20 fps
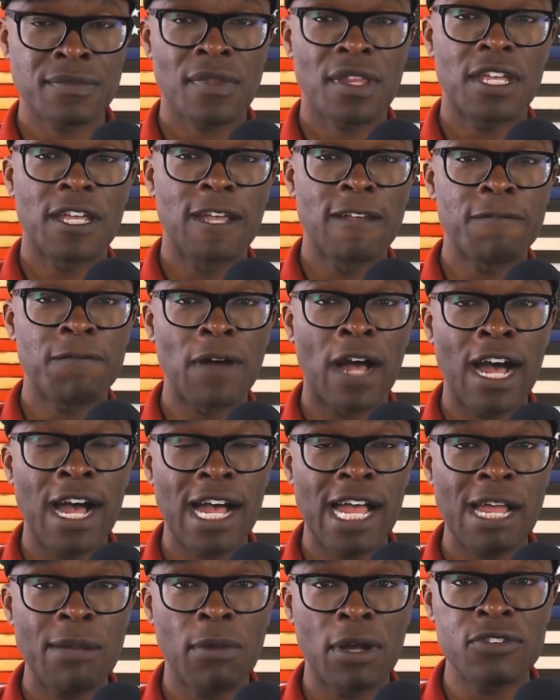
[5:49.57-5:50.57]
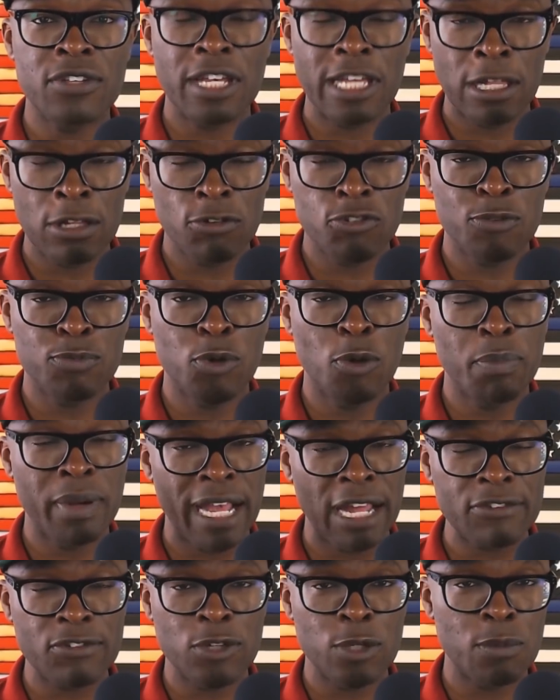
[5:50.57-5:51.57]
if I was an eligible
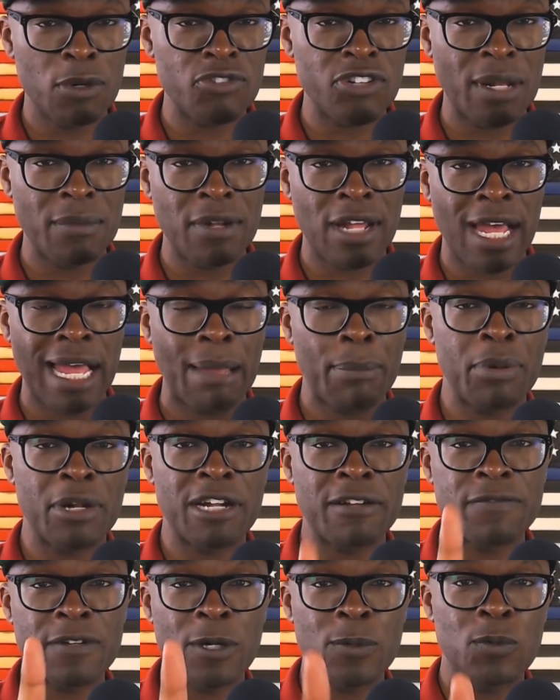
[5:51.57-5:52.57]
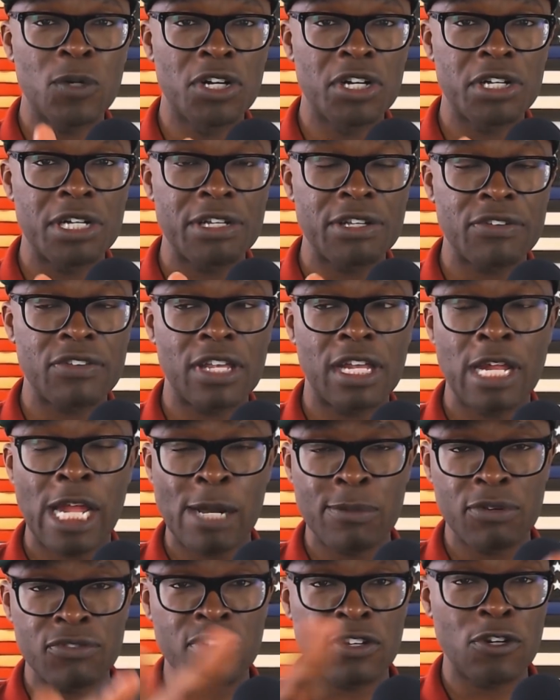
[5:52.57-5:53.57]
bachelor, which I'm not, but if I was and I
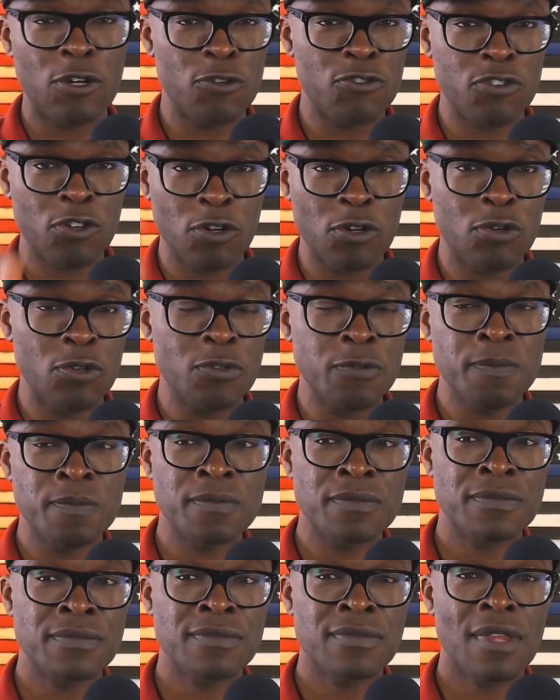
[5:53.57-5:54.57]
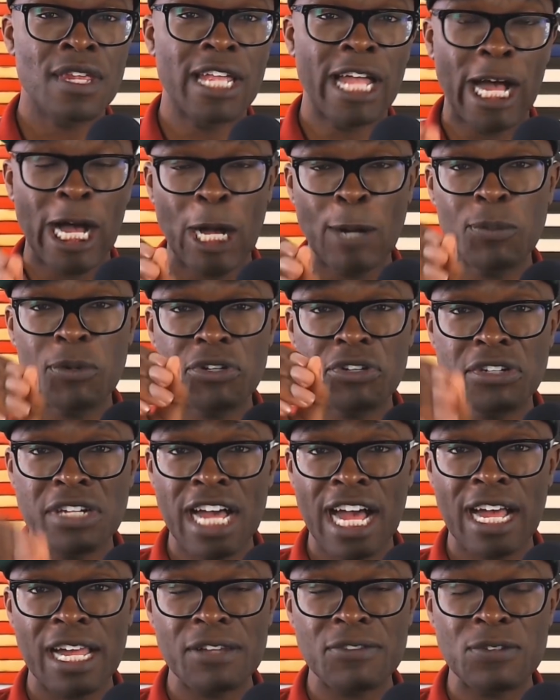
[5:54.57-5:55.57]
was in her circle, I would
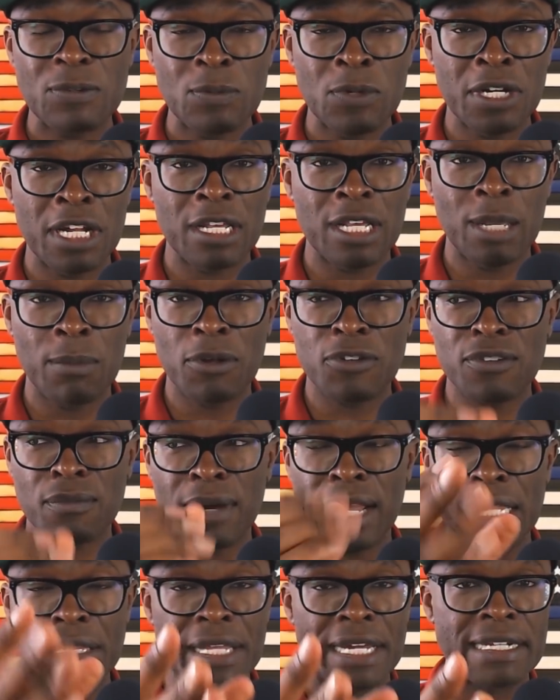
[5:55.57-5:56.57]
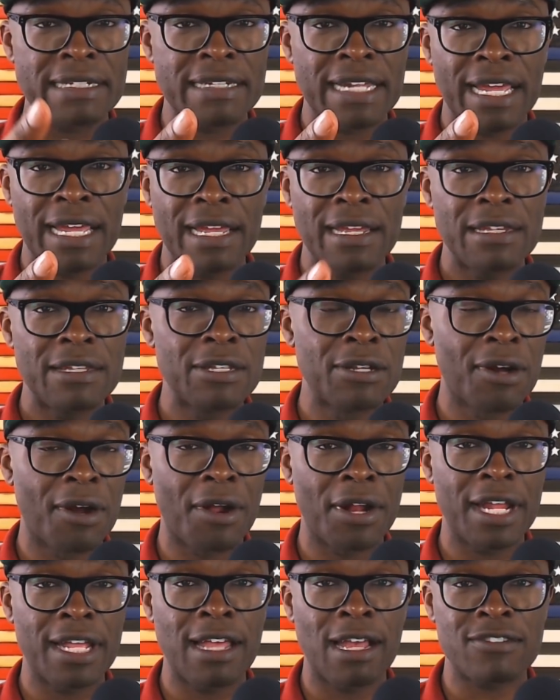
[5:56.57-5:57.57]
not want to get with somebody like that. You
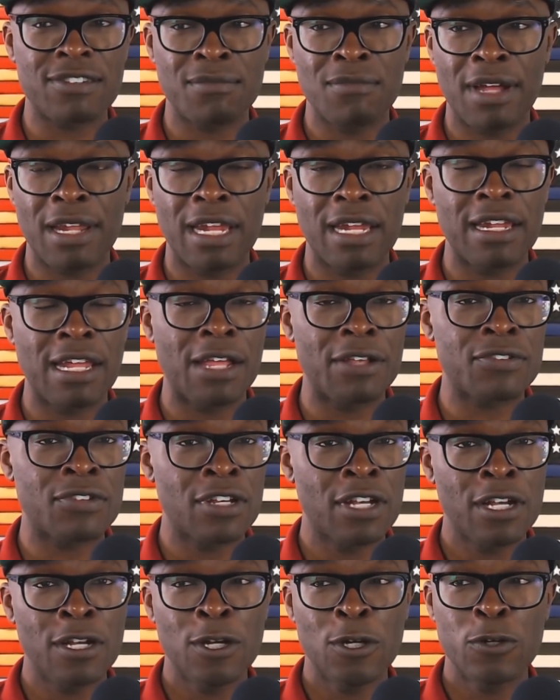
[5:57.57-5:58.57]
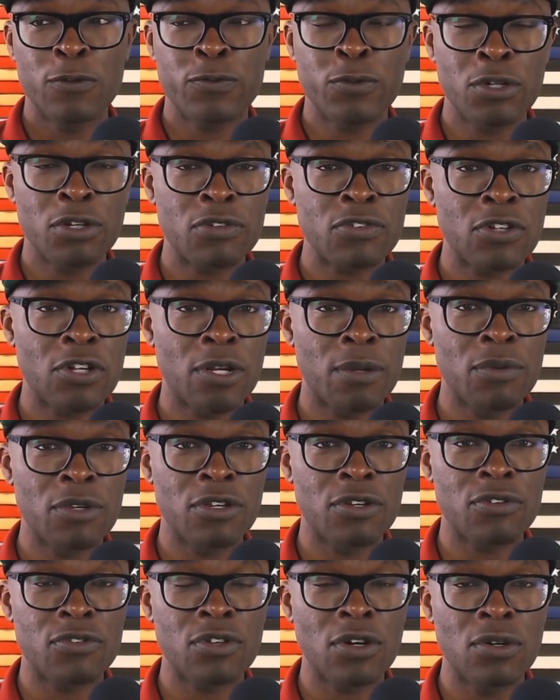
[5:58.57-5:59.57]
already got somebody that's 40-something
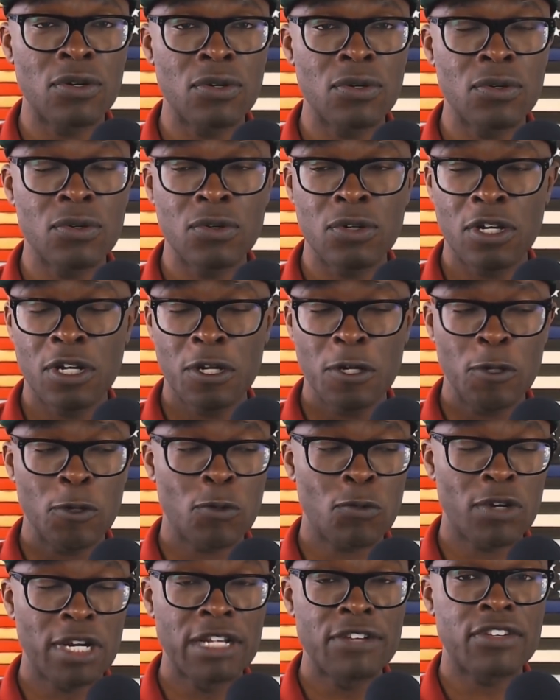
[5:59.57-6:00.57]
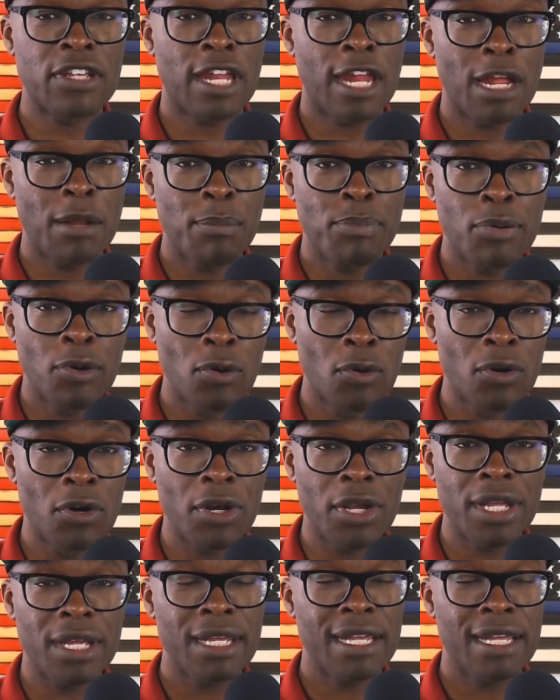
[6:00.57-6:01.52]
years old, raising a boy